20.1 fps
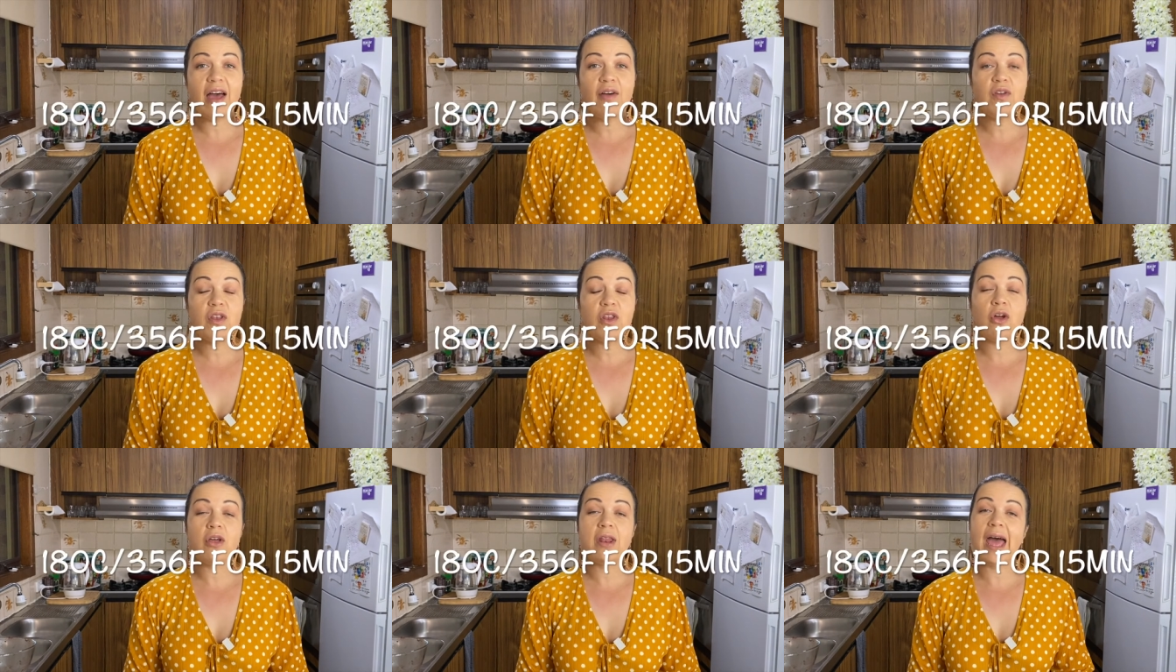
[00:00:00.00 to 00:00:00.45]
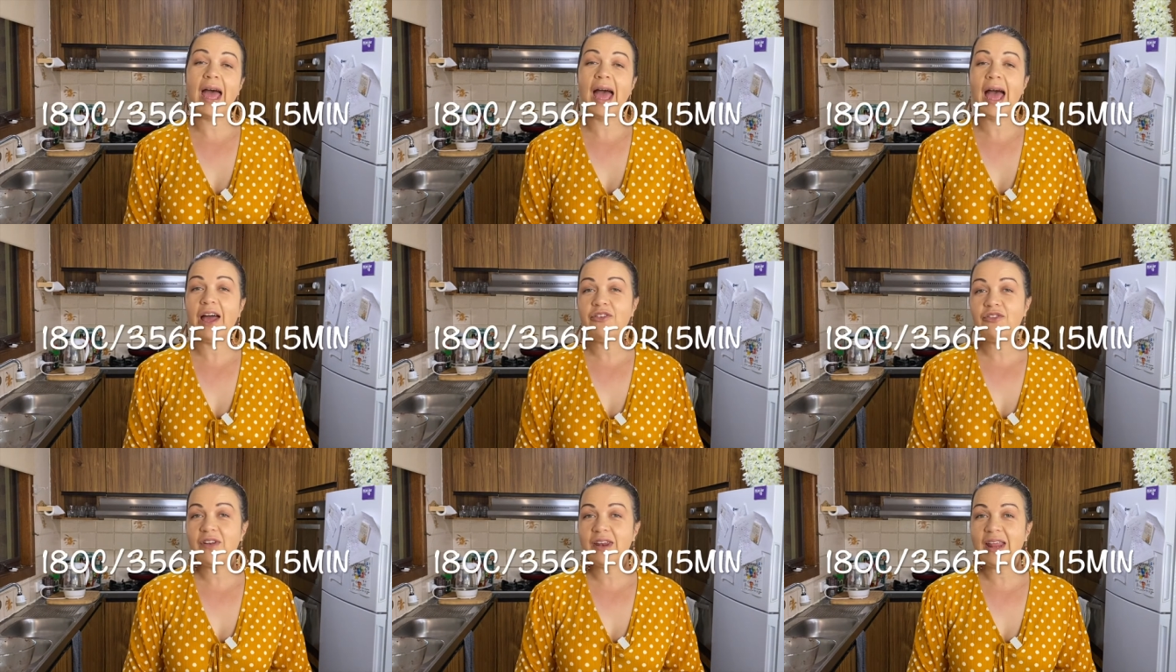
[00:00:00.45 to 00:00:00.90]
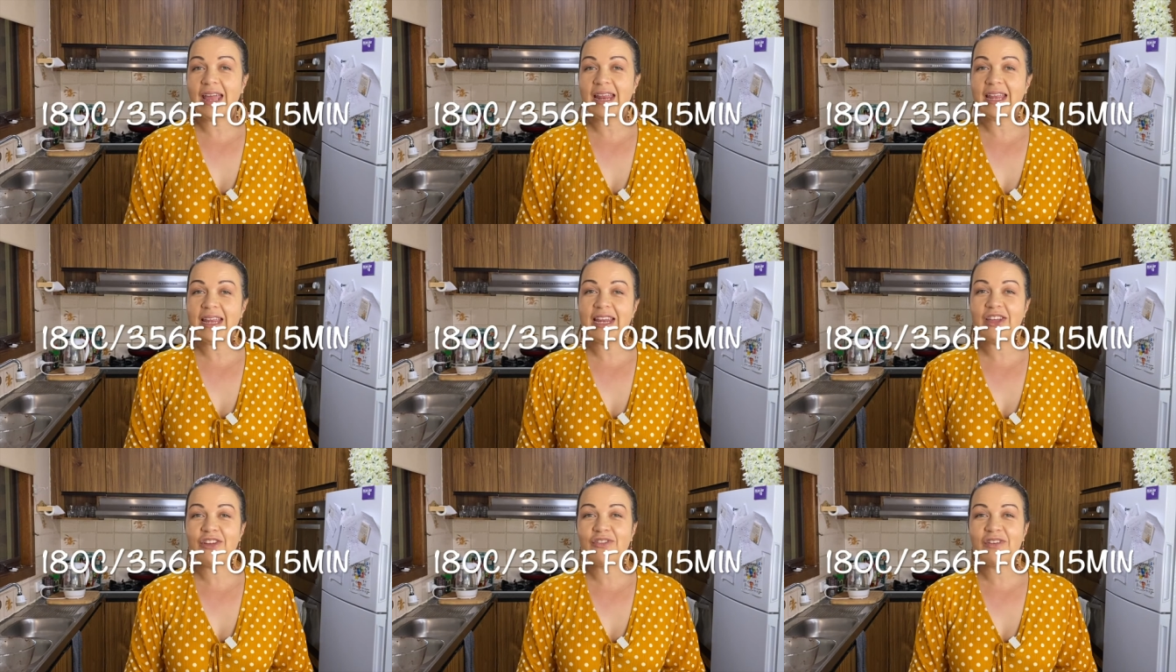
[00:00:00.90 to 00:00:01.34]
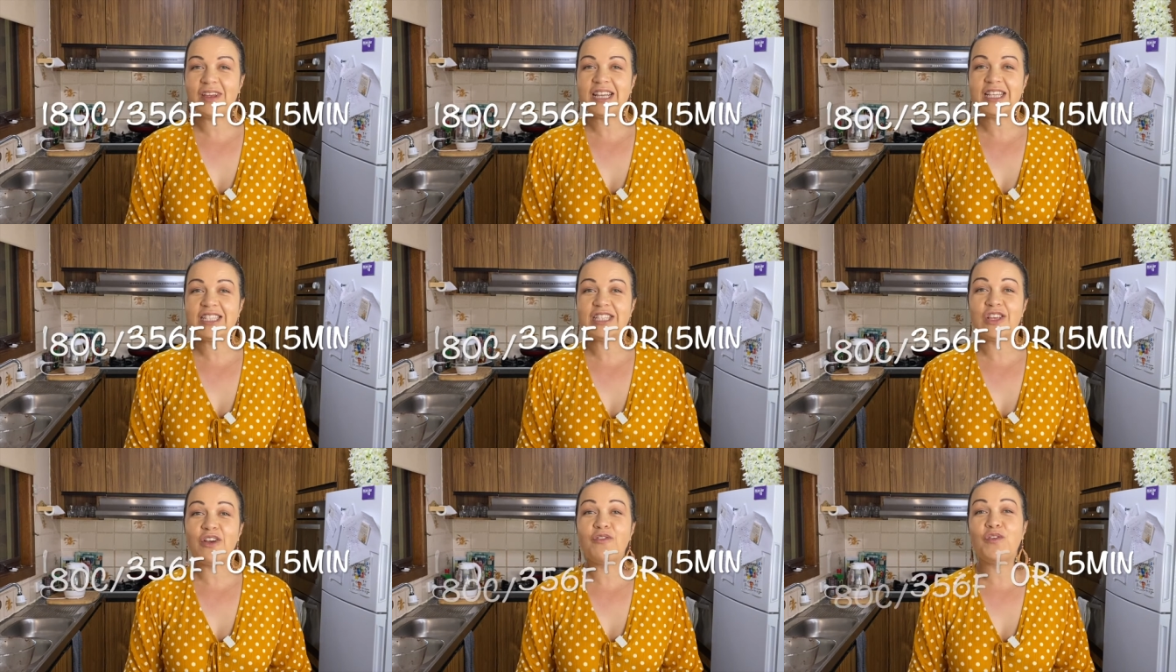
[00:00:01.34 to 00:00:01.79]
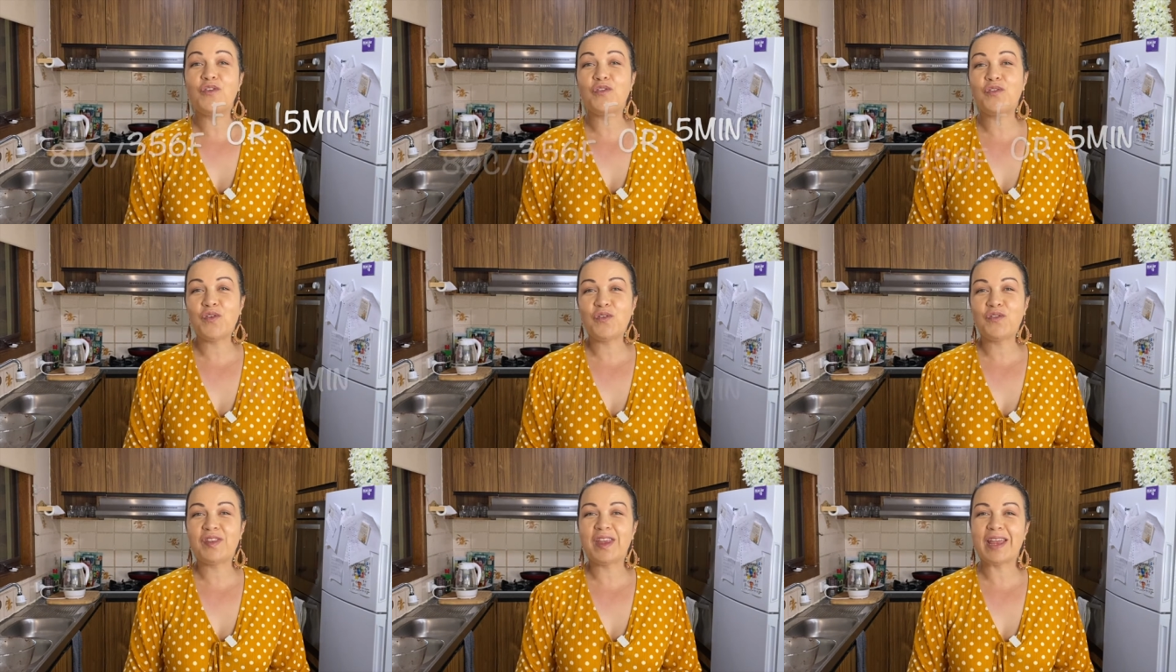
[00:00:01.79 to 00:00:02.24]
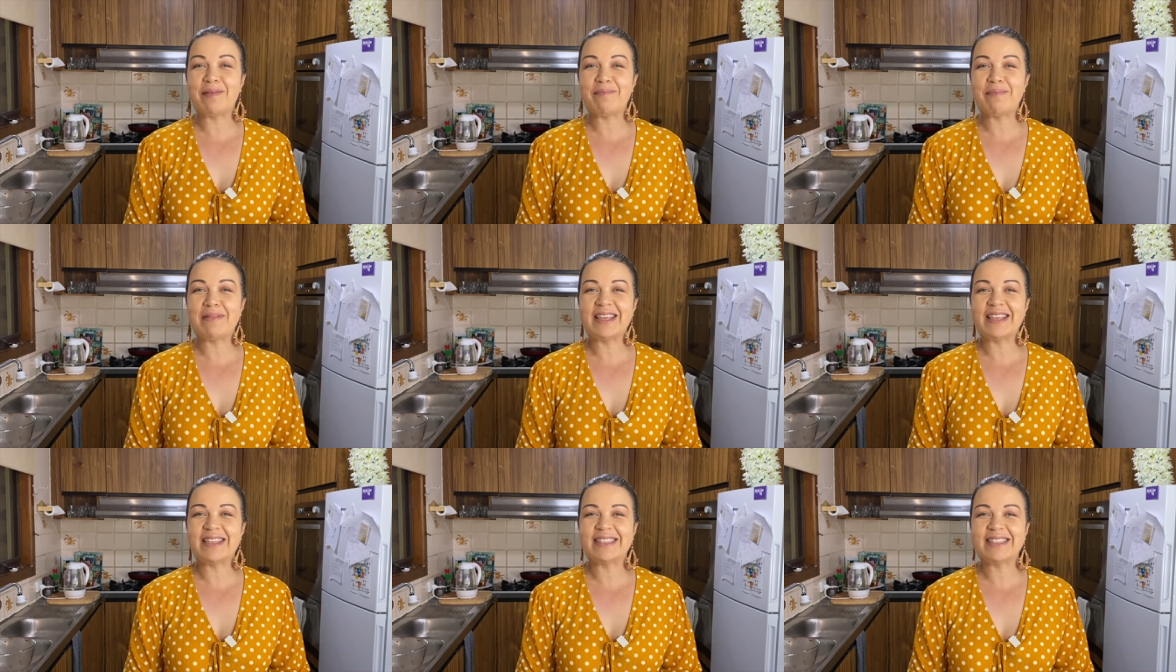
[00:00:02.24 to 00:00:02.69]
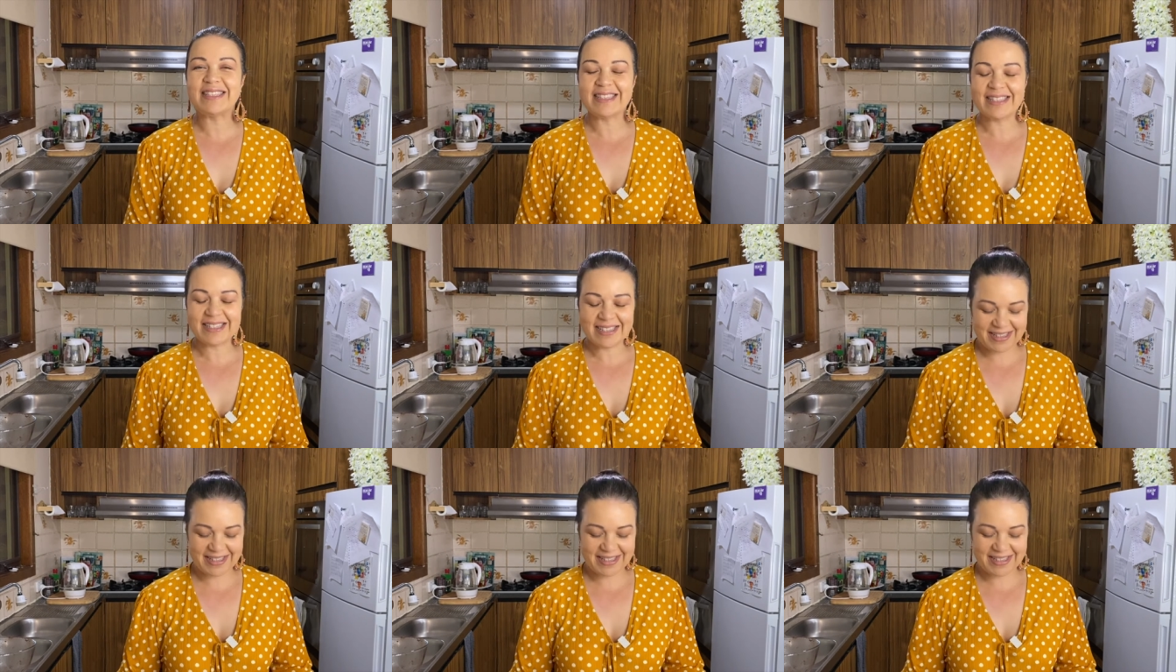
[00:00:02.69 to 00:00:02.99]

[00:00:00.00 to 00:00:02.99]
oven on 180 degrees for 15 minutes.